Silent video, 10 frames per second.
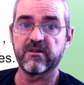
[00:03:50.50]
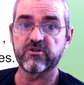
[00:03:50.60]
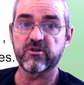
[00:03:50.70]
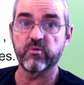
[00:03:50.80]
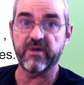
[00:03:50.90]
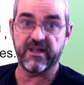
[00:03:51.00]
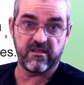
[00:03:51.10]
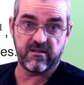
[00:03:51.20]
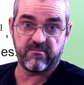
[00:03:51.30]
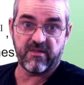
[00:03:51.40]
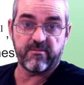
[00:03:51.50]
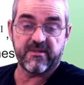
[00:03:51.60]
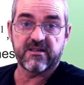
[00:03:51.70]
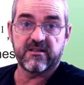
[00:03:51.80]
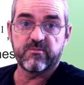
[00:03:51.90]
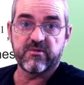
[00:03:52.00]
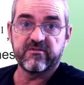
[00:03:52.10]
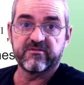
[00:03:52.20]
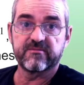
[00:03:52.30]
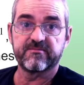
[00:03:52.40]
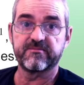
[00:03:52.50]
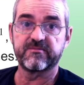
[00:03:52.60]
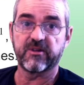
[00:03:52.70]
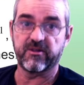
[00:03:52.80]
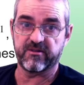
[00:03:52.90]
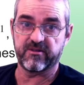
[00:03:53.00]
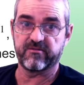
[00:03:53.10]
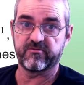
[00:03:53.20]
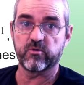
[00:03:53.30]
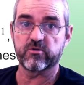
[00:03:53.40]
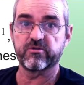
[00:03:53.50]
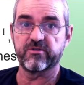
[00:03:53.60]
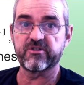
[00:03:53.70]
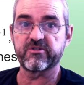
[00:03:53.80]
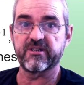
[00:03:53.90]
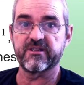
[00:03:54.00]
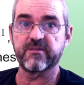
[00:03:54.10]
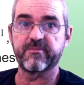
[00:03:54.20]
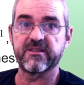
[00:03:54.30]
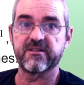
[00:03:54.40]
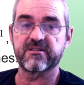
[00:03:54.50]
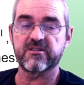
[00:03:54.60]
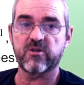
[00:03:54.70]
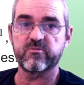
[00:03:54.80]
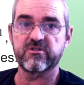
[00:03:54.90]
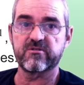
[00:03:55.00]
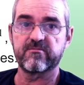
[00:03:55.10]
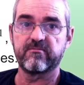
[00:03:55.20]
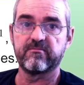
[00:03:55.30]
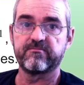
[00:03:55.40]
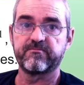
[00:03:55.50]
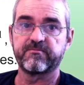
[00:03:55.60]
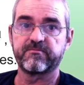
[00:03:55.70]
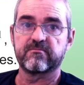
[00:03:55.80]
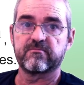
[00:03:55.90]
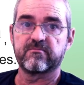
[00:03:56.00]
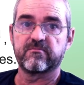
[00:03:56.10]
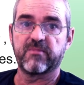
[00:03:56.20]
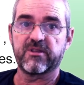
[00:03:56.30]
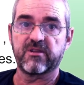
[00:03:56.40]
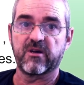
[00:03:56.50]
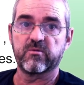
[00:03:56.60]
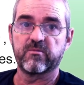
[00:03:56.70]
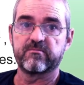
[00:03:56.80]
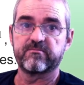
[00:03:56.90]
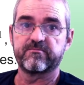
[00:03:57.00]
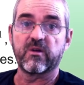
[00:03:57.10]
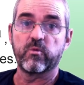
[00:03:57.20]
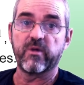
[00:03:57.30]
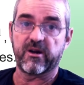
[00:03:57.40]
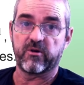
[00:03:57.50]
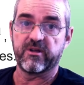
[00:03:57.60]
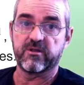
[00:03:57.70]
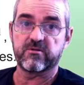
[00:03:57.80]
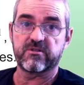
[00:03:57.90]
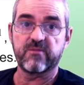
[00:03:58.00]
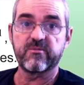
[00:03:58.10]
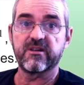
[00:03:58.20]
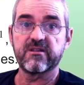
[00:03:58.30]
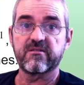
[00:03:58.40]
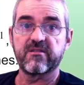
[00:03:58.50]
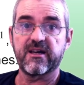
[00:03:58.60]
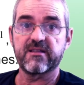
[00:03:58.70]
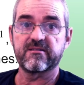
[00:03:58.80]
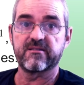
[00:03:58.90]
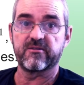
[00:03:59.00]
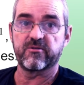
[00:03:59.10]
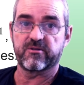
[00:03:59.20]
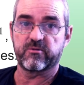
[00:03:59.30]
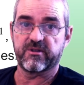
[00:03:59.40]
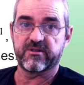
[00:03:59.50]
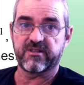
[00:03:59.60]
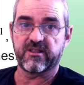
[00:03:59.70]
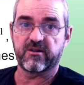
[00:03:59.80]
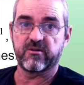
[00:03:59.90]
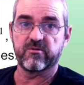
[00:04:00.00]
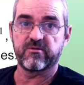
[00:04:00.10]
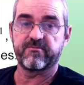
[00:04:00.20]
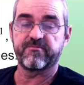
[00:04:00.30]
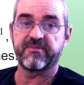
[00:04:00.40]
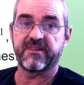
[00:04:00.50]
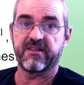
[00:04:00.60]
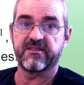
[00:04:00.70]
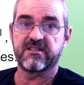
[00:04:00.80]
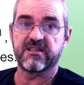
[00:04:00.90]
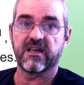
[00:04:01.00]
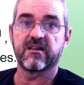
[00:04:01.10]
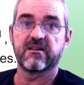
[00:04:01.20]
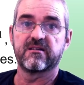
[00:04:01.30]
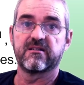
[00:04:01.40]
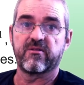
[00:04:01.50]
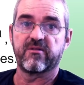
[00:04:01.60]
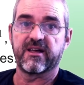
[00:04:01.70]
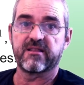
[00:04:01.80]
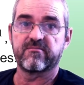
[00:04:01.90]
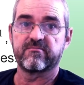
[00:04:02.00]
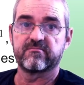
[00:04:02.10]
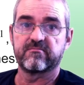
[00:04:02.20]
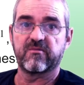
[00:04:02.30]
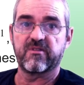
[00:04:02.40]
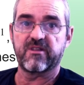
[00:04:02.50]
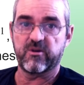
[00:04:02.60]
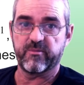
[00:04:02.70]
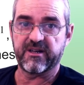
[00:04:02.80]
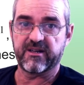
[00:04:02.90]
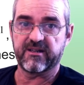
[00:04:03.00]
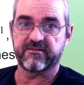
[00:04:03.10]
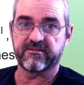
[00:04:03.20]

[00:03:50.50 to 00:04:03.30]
So we have a mathematical proof under, of course, conditional independence assumption, but now we are going to simulate that in order to understand the code and check that the numerical